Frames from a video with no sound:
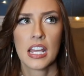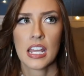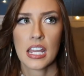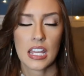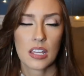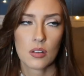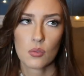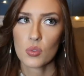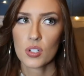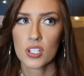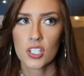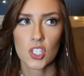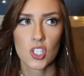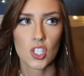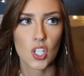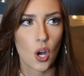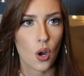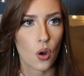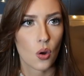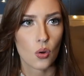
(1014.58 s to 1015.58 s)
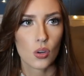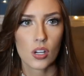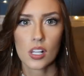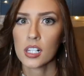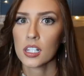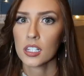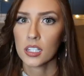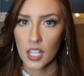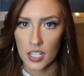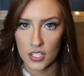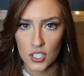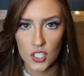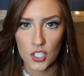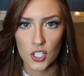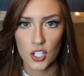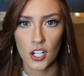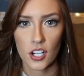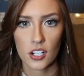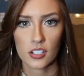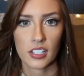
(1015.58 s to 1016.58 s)
It was so
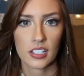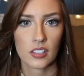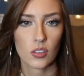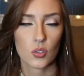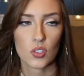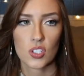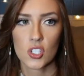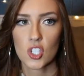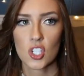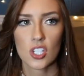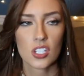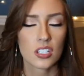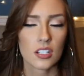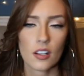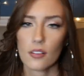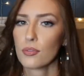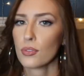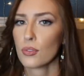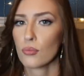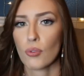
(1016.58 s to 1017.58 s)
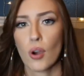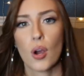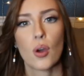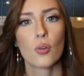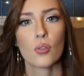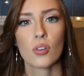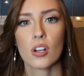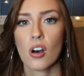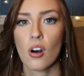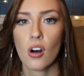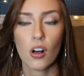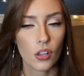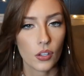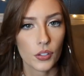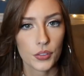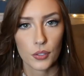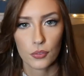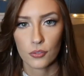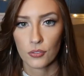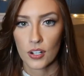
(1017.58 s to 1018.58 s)
cluster, like there was just stuff thrown all
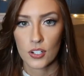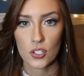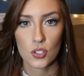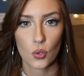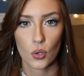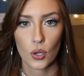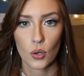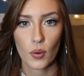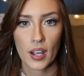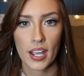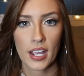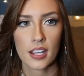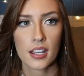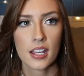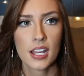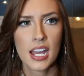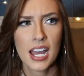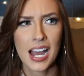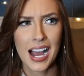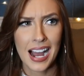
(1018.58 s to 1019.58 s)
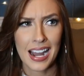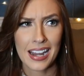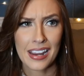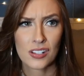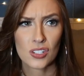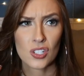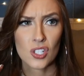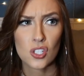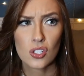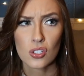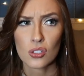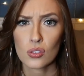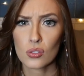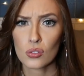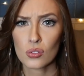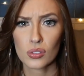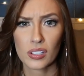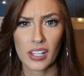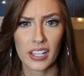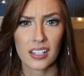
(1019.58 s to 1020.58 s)
in the front doorway. I had
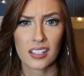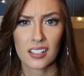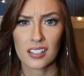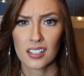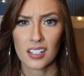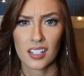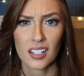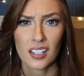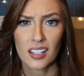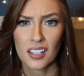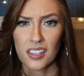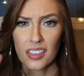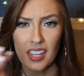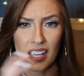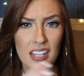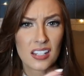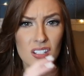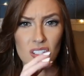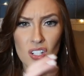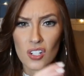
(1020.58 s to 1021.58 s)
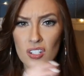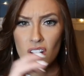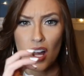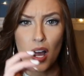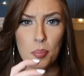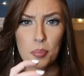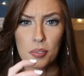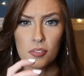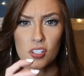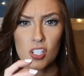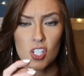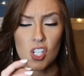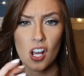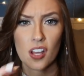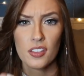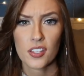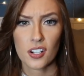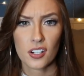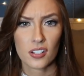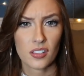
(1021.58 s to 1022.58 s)
two like things on top of each
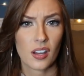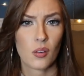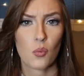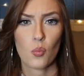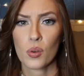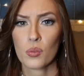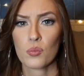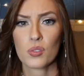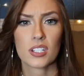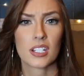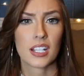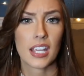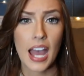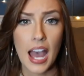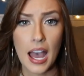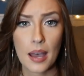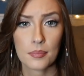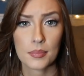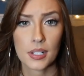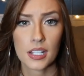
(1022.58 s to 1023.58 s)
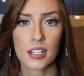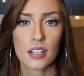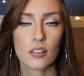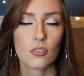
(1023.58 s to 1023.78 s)
other. That one was a cabinet.